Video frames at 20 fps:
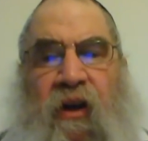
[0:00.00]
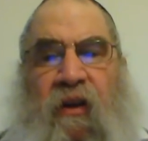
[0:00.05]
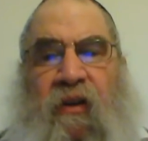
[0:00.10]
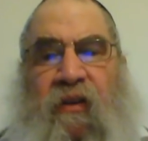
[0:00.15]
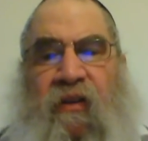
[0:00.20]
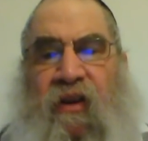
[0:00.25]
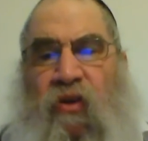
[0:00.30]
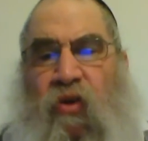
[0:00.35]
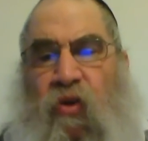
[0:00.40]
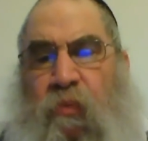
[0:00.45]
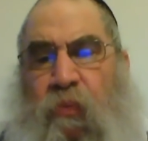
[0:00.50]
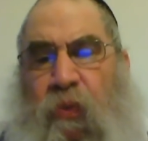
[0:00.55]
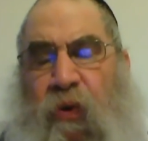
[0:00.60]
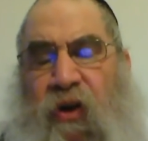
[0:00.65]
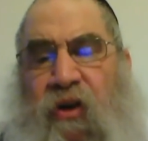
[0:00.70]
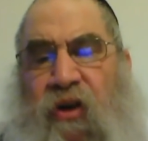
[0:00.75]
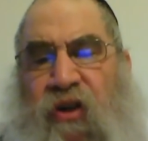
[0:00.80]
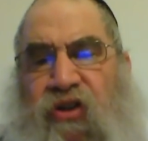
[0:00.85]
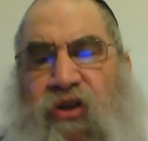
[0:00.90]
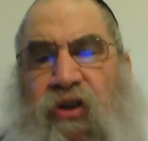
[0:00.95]
that you would put in,
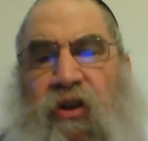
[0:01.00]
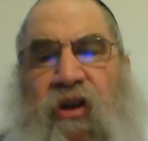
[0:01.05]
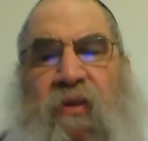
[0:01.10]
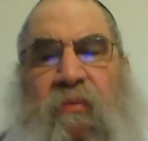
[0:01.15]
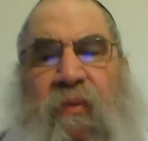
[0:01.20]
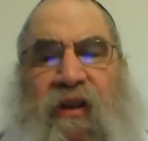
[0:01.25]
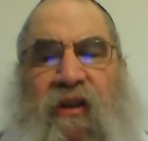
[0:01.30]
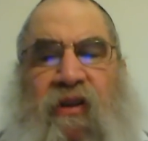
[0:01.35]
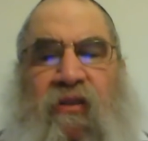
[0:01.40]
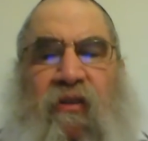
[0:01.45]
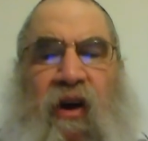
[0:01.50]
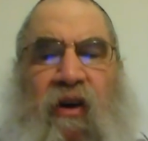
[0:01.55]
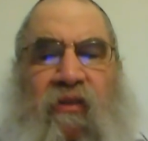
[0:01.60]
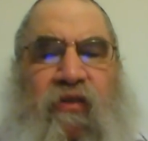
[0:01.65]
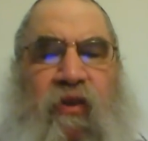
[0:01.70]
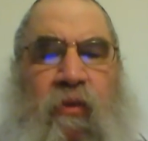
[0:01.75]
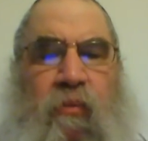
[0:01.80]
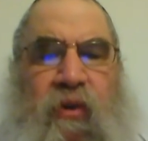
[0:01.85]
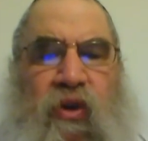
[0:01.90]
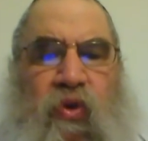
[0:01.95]
a certain amount of offer
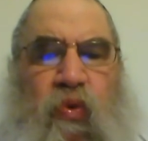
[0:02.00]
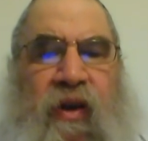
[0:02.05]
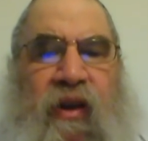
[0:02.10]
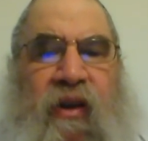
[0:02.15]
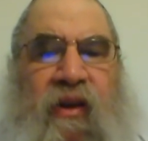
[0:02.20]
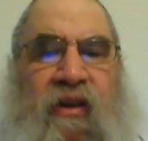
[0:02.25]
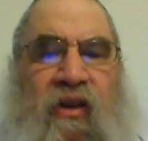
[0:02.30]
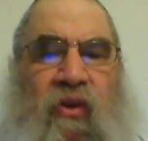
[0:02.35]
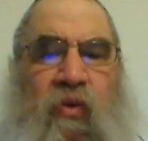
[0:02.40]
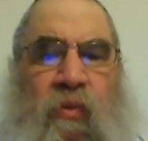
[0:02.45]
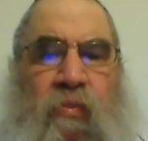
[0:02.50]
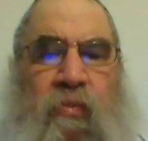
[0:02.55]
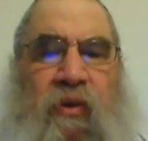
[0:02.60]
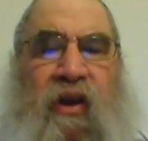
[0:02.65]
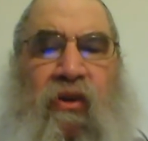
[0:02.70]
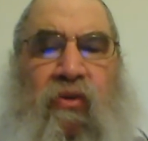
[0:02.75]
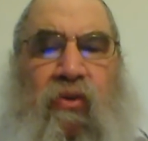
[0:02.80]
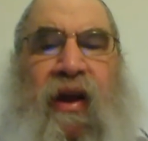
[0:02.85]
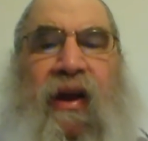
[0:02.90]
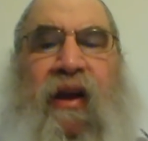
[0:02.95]
between, it would be a
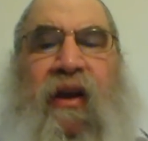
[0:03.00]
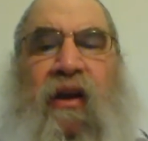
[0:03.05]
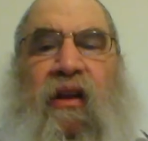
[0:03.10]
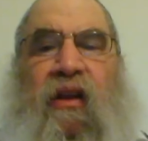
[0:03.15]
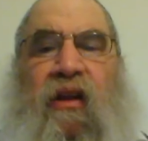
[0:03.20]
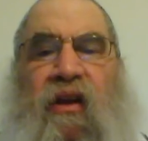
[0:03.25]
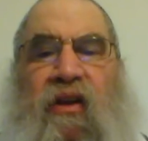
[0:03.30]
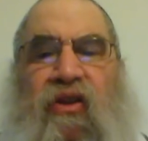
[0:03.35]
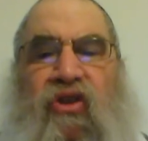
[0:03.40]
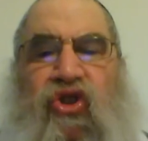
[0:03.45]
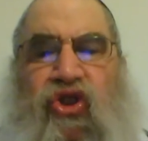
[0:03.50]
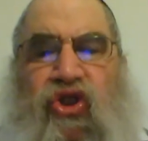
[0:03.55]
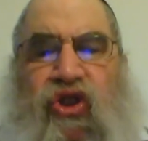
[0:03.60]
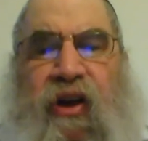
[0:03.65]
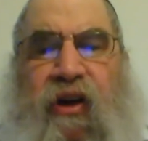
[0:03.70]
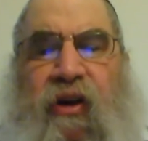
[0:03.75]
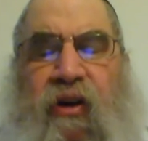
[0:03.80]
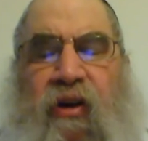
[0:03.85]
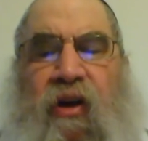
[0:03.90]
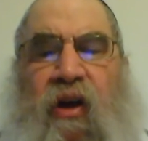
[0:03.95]
regular
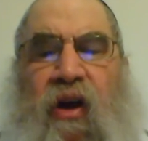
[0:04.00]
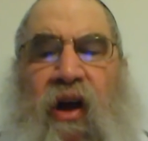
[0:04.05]
shear